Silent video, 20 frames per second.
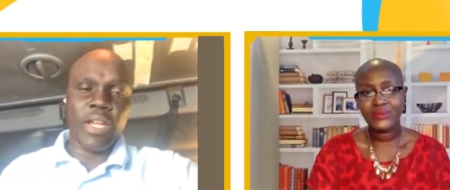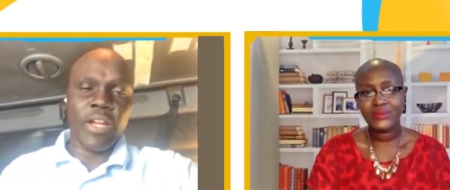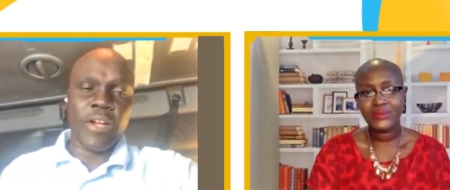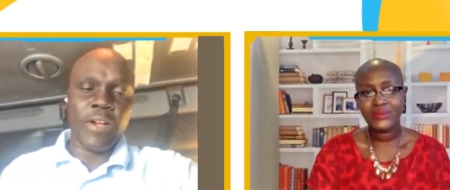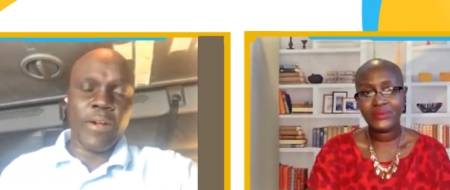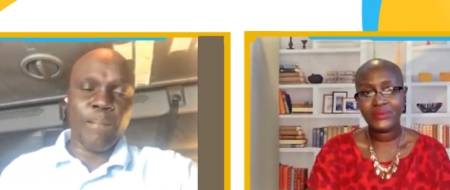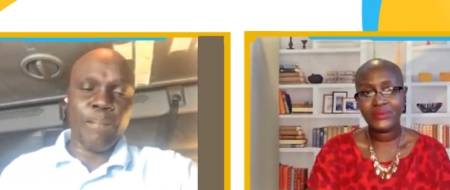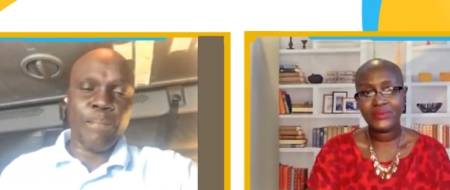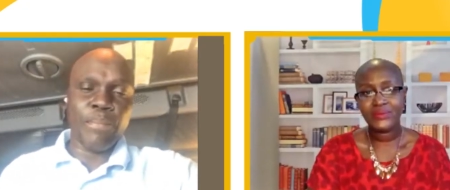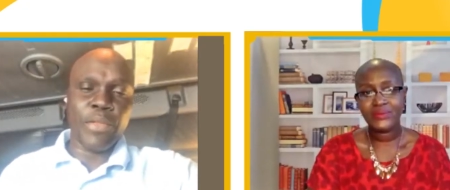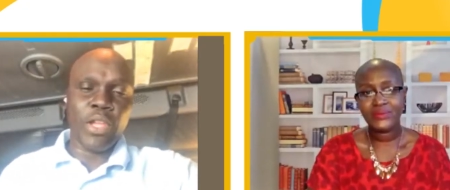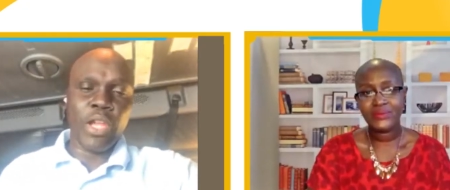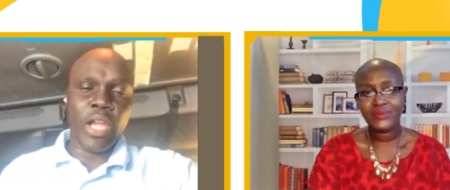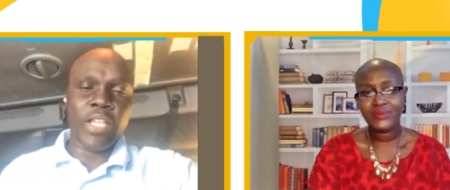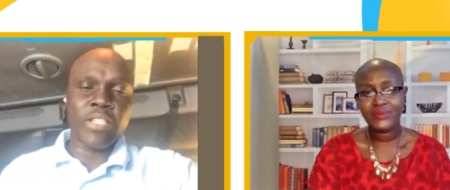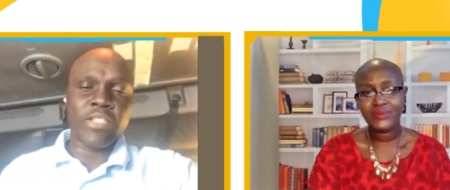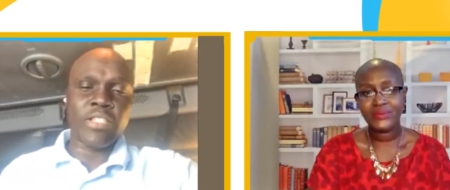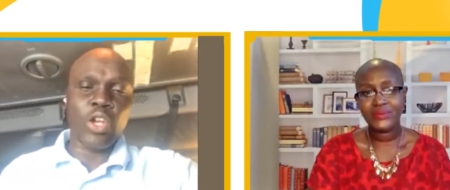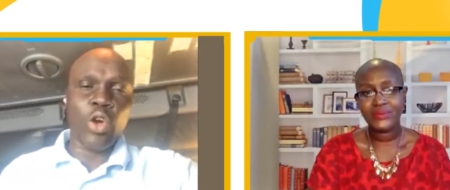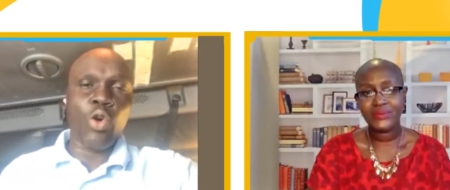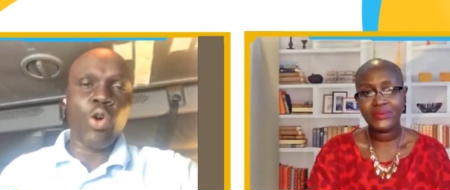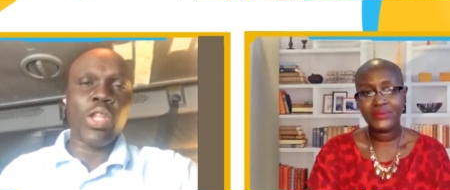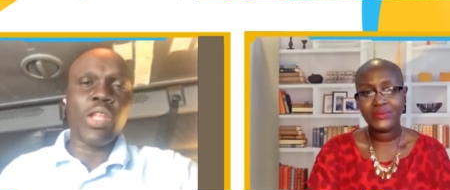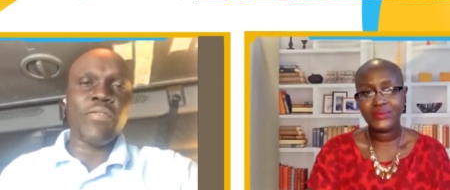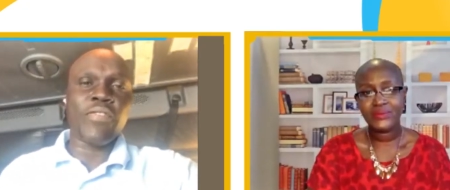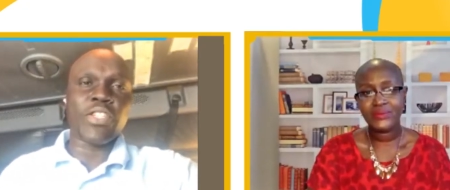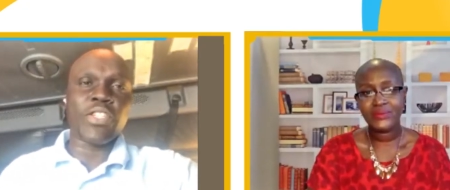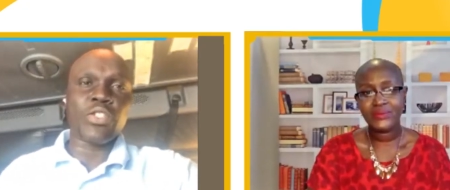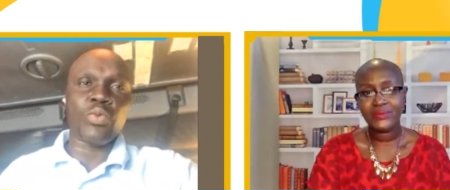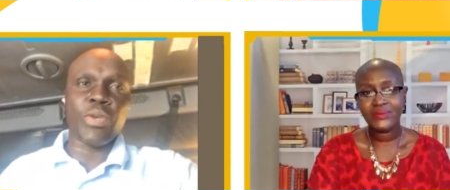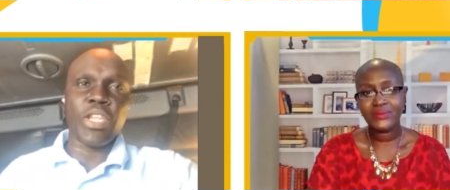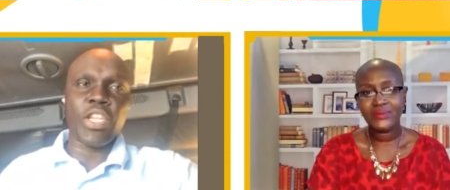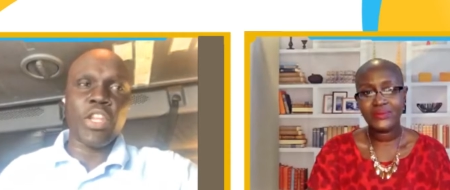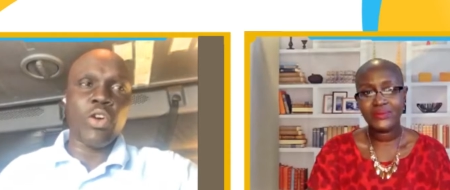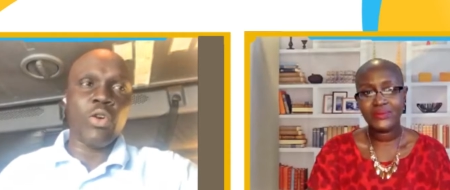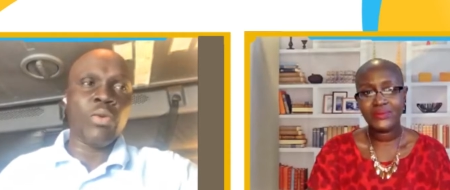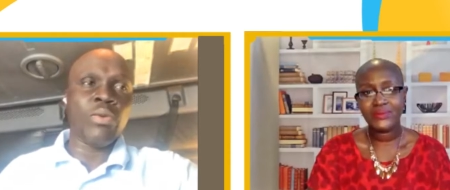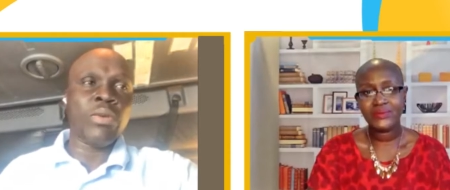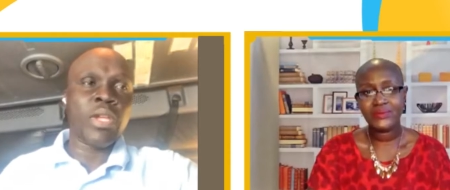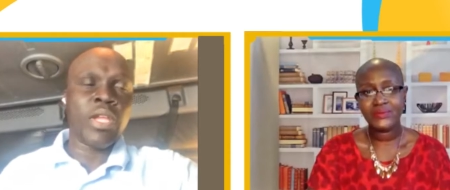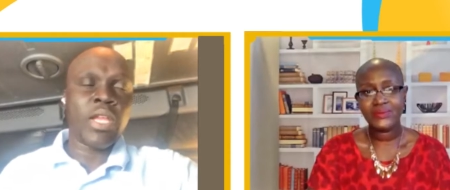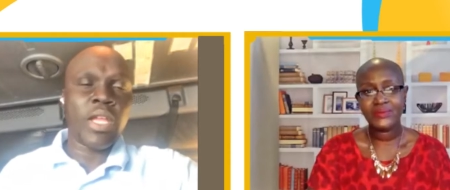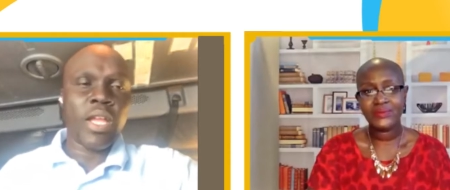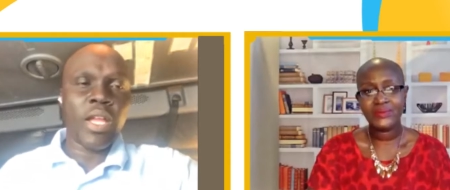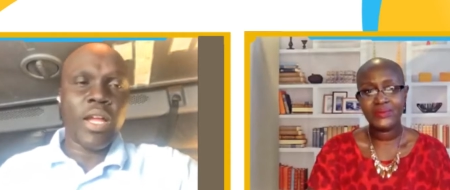Speaker 1: Um, as all of us we know,